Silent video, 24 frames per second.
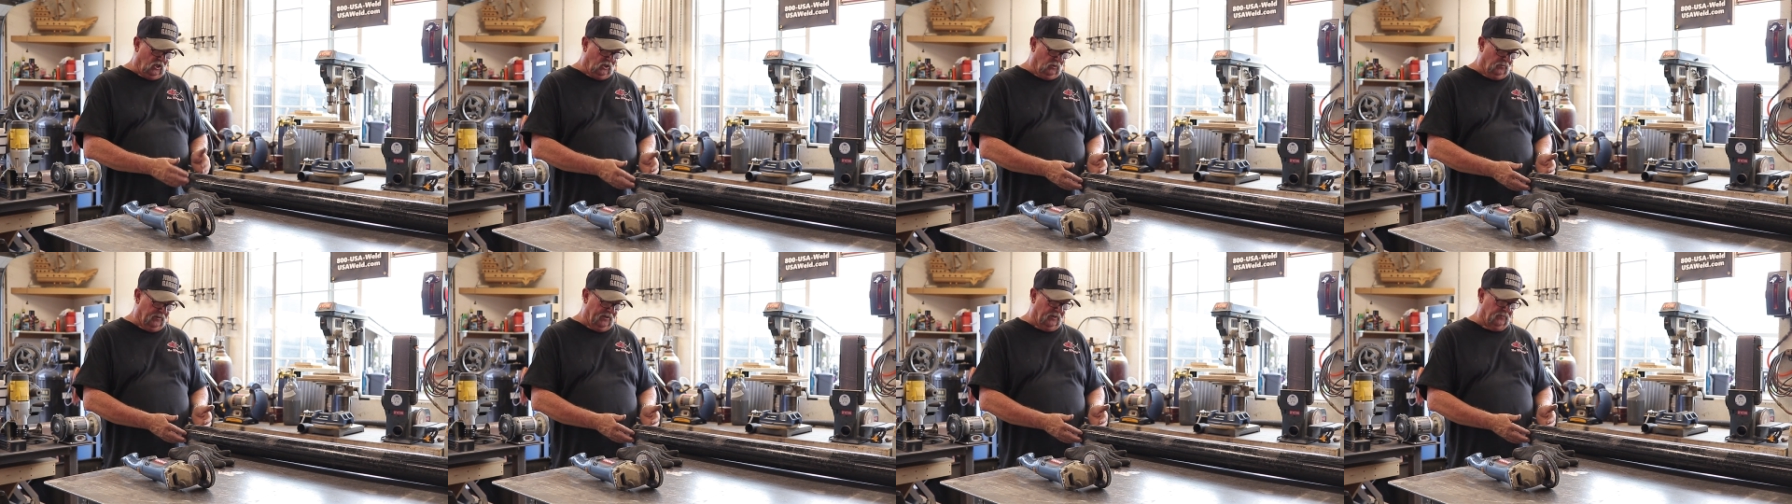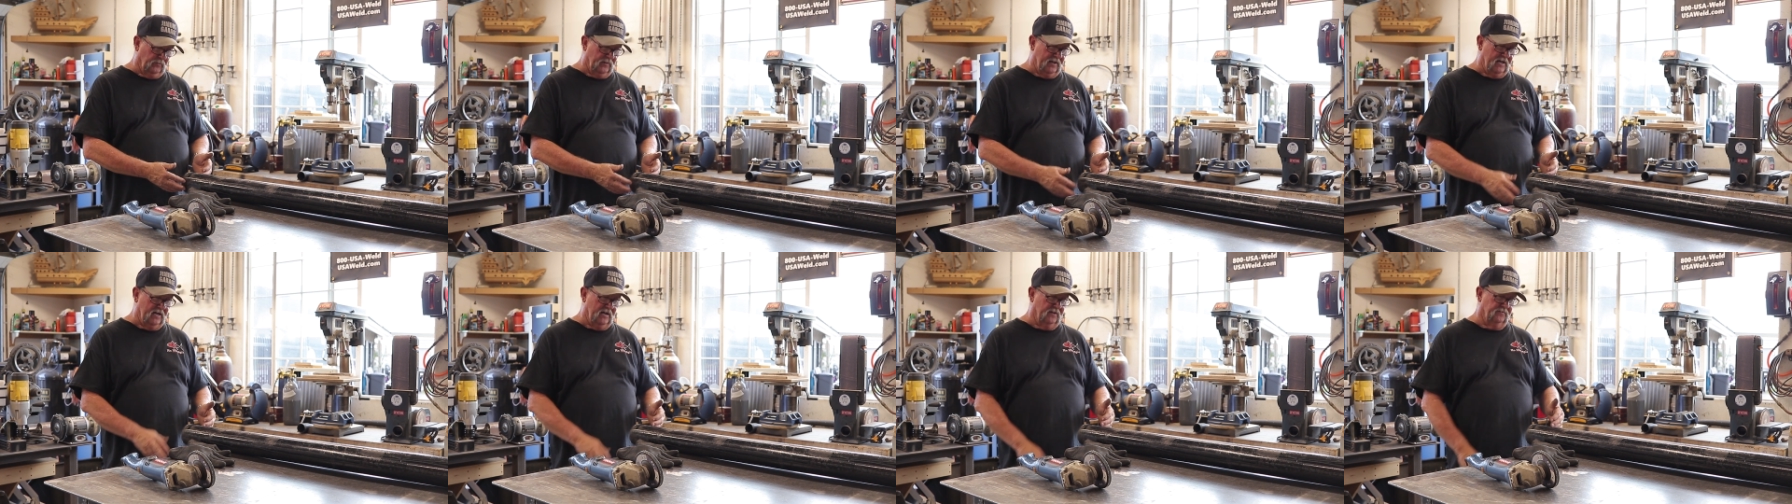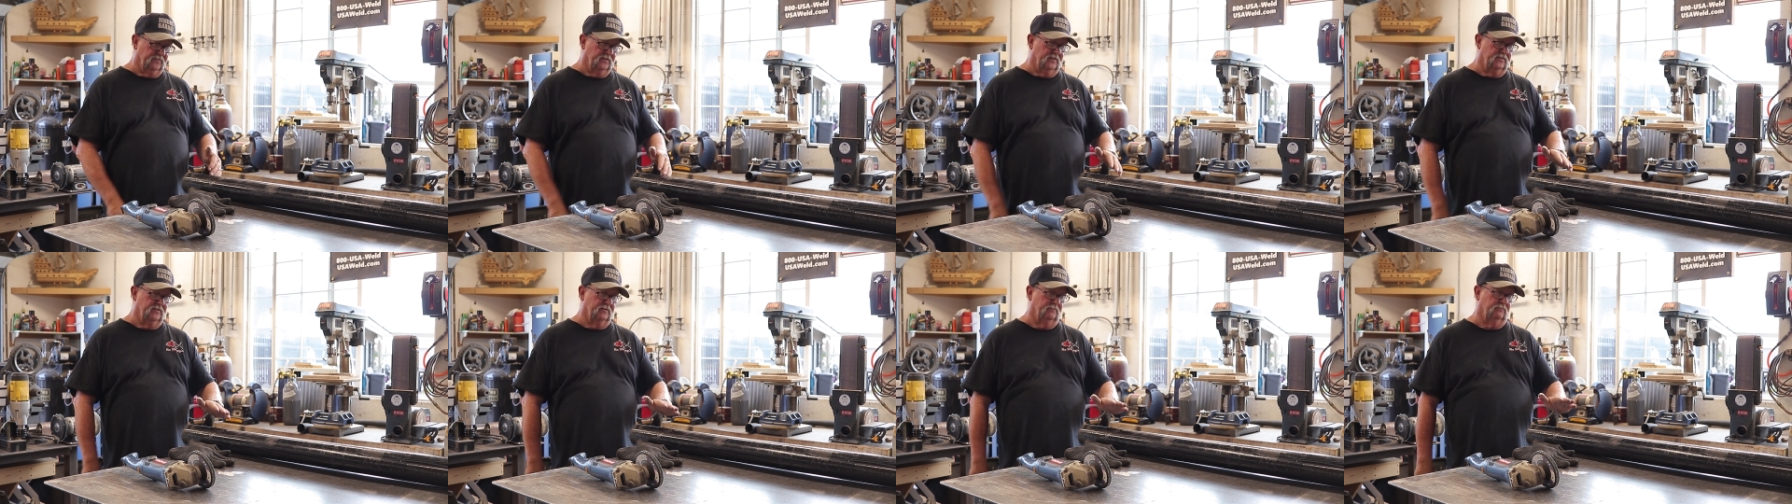all the way
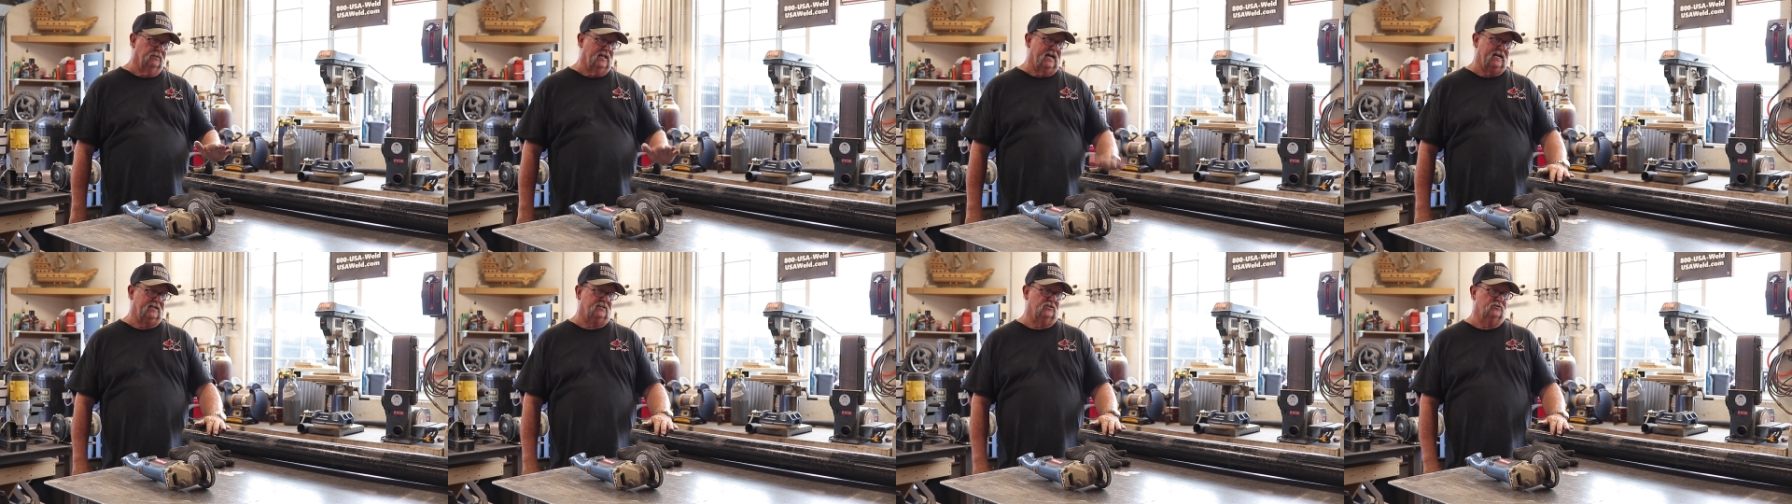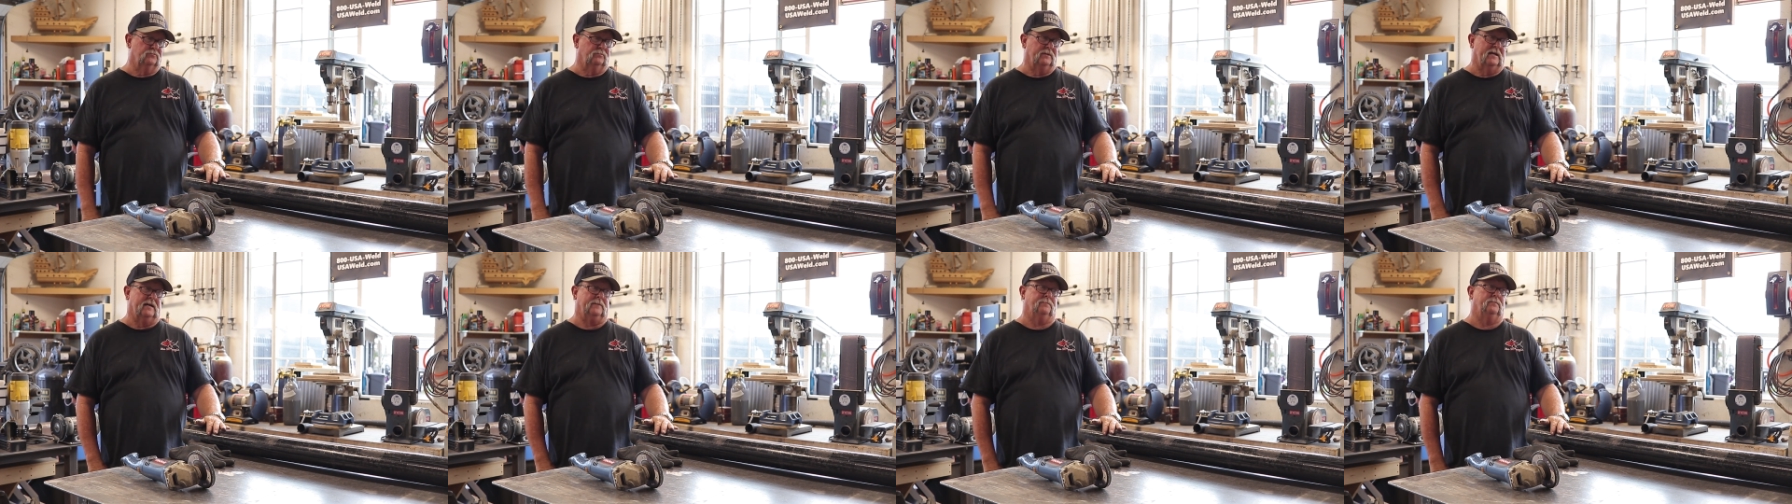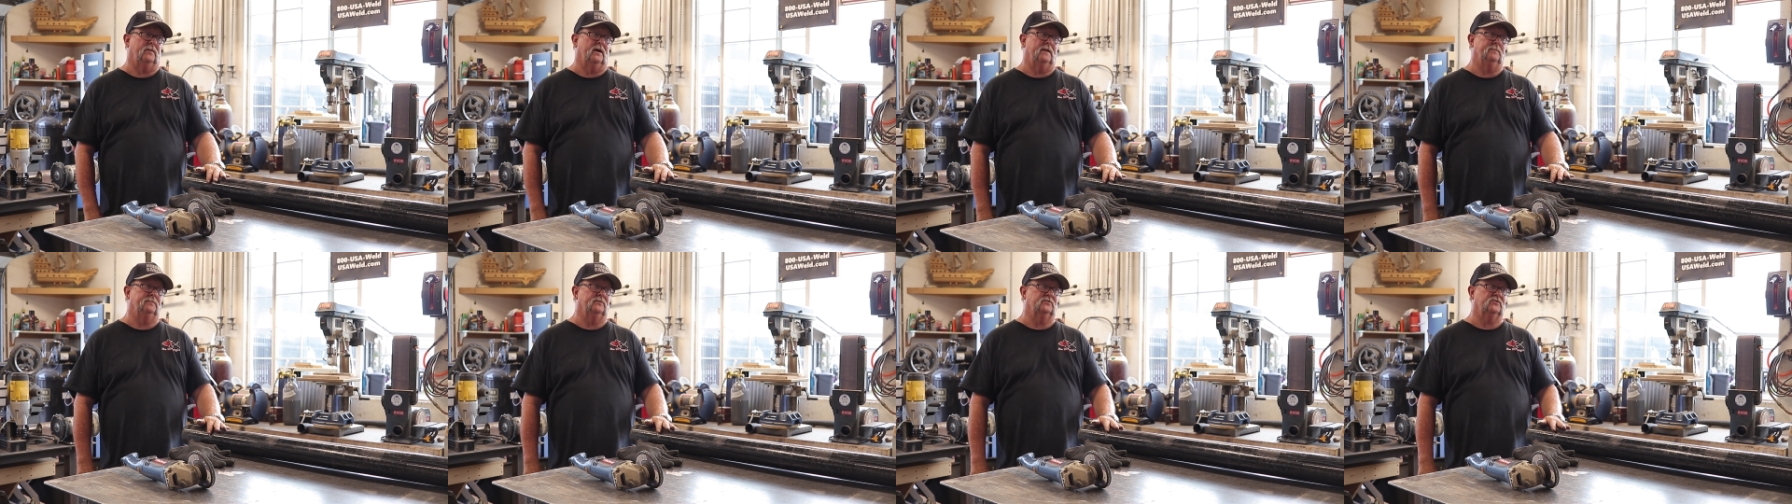around. The, the black, this
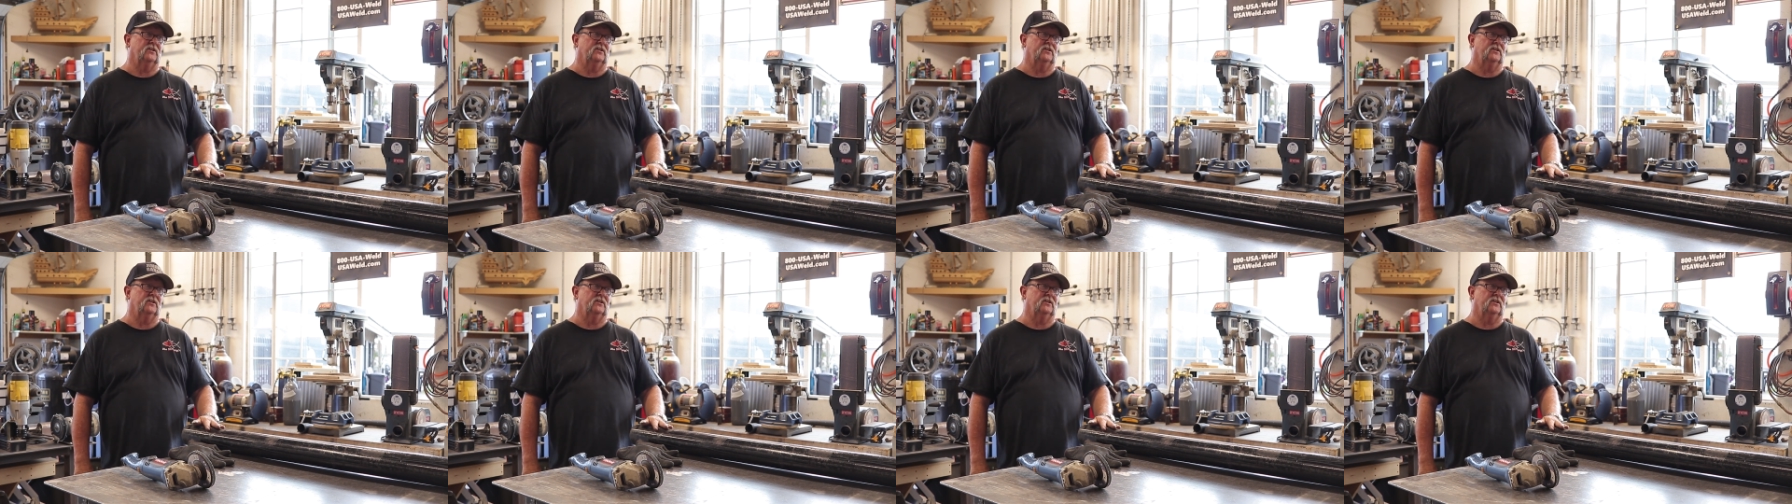black pipe